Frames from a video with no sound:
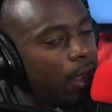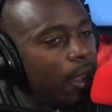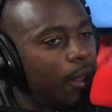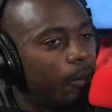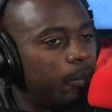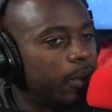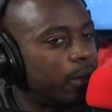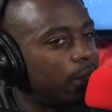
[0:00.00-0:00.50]

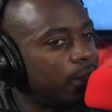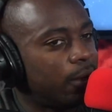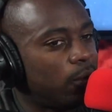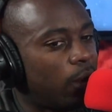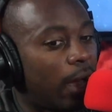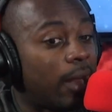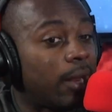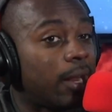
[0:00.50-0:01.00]
Okay. But
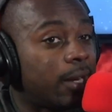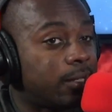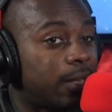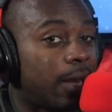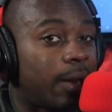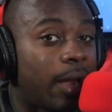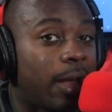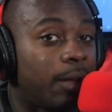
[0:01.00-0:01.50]
I like
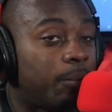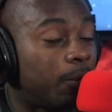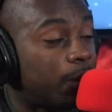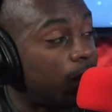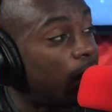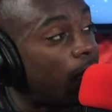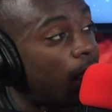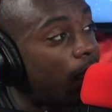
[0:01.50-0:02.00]
that
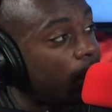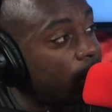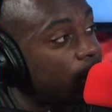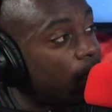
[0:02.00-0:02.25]
album a lot.